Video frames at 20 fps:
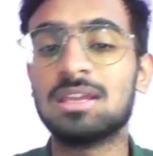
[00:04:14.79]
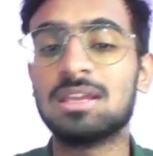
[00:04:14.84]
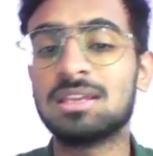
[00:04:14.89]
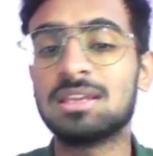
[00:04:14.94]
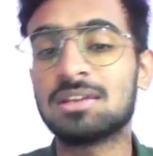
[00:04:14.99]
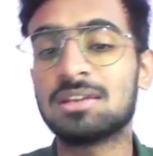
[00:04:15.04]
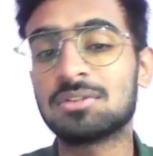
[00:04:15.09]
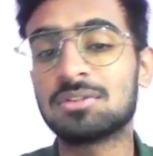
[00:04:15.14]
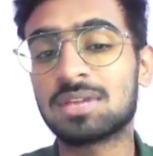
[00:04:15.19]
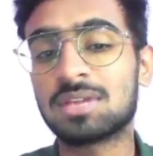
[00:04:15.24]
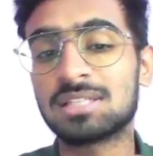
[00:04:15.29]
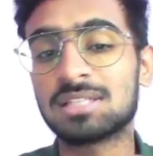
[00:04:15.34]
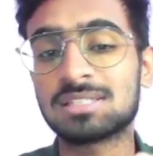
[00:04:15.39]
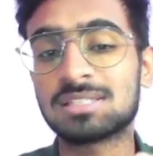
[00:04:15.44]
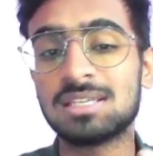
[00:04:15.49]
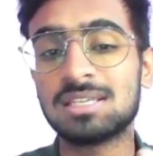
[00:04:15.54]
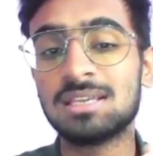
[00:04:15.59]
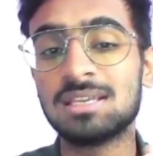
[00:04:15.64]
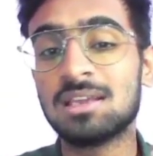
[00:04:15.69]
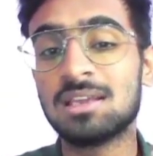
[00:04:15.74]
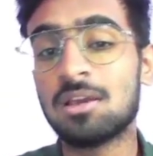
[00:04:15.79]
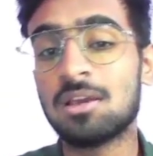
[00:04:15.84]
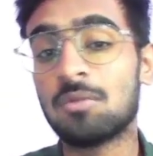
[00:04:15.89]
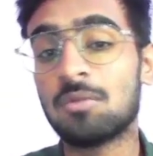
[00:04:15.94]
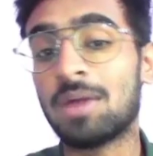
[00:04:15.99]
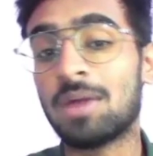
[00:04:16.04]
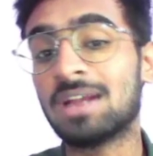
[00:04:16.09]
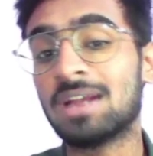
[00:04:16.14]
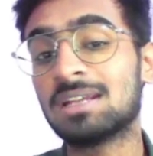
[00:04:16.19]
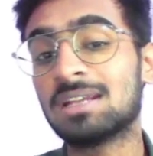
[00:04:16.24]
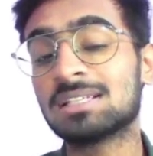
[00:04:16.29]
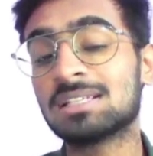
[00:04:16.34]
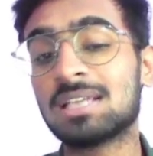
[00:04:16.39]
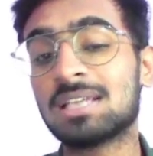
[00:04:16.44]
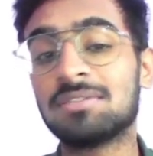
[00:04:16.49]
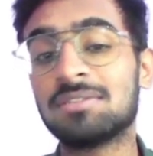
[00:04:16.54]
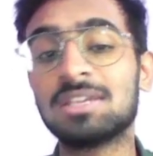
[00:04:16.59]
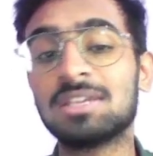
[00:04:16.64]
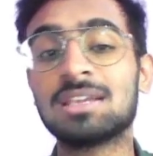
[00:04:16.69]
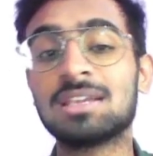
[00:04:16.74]
Here you can see white is
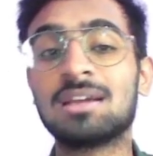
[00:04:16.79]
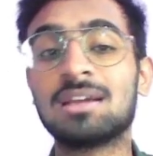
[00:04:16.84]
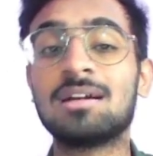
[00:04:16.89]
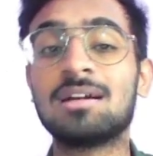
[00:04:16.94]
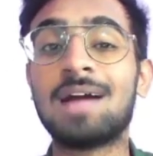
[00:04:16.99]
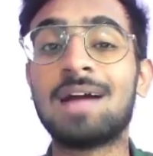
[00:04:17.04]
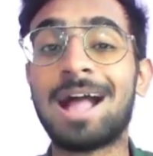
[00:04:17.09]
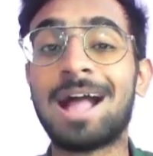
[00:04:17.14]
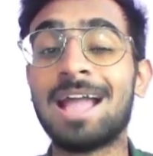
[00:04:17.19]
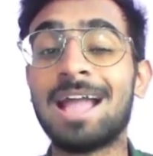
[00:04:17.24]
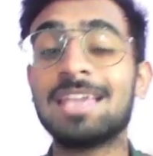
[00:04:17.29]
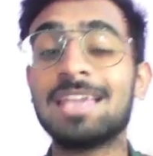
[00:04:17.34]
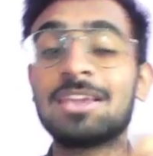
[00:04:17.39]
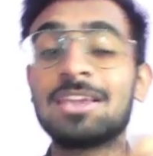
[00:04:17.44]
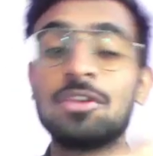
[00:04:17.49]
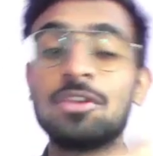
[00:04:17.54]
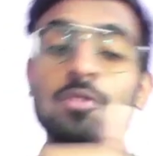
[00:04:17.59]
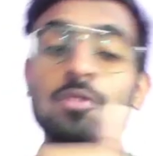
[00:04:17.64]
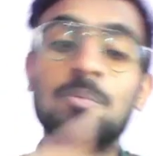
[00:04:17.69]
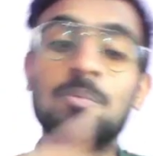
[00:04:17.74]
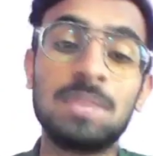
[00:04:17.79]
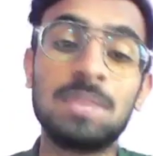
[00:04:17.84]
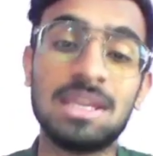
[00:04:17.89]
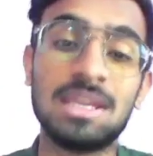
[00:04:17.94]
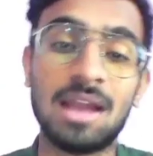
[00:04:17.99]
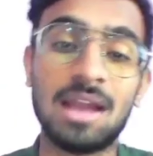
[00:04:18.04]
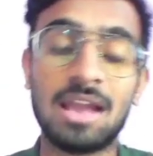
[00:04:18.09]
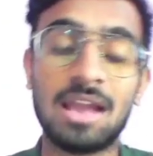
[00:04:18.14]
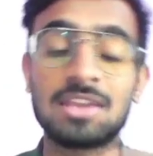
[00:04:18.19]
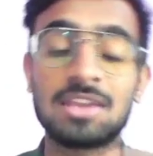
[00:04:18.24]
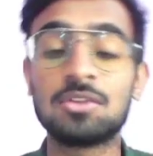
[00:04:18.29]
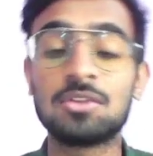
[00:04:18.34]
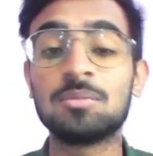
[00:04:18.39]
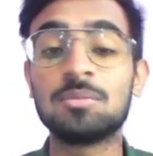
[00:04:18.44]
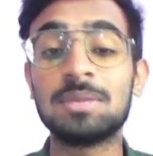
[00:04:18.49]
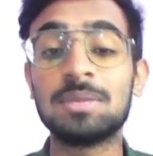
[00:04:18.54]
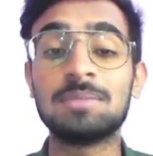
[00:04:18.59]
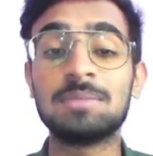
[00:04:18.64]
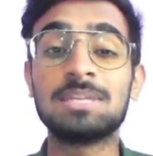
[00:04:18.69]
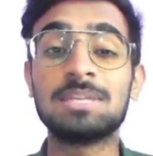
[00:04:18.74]
having a
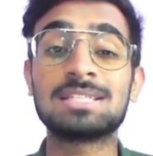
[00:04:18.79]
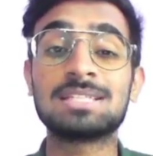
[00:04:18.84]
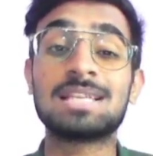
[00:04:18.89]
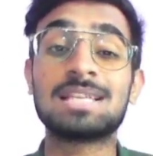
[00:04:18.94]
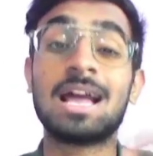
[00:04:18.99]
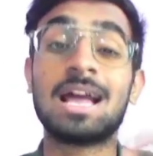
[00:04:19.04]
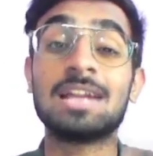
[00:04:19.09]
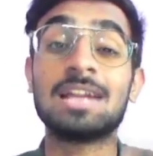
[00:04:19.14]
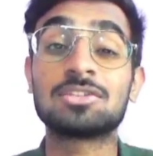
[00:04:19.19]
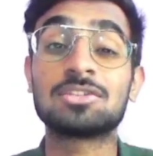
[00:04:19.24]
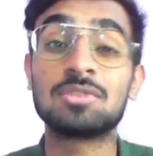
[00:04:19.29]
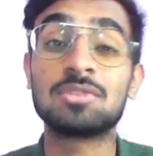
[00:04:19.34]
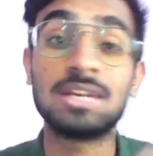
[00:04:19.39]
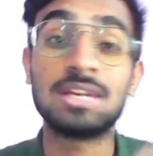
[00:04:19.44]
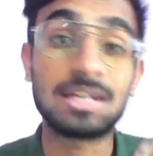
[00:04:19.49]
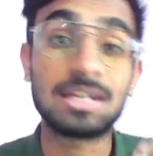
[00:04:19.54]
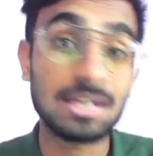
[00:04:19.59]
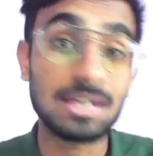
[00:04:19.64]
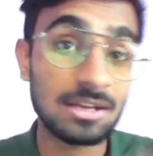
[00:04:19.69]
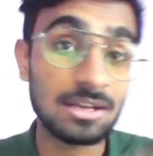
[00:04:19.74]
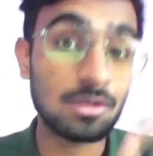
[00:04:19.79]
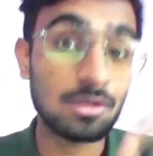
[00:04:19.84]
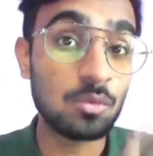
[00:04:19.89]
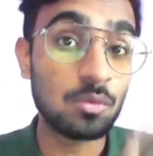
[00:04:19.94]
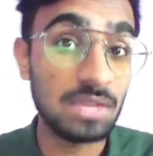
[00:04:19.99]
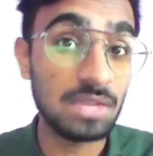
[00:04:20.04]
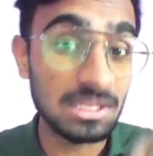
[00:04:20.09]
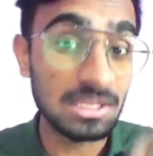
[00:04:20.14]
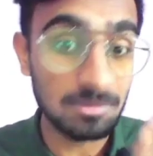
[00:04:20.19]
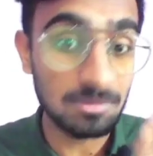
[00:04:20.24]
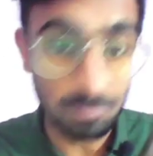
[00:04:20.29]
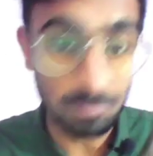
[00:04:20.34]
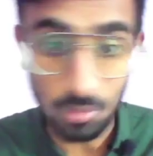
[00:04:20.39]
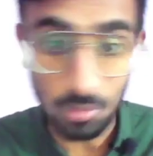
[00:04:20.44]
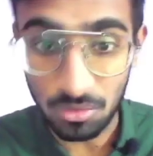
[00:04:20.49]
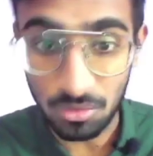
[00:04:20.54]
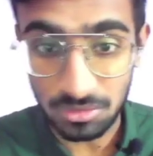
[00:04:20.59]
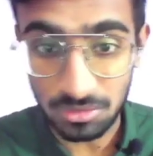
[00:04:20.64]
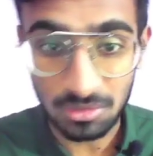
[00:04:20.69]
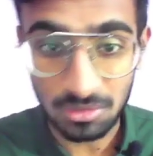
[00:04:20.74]
iqp means isolated queen
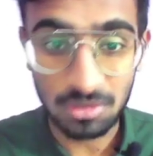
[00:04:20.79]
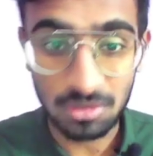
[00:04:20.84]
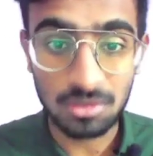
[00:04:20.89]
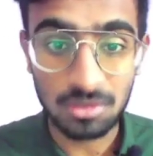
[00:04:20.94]
pawn.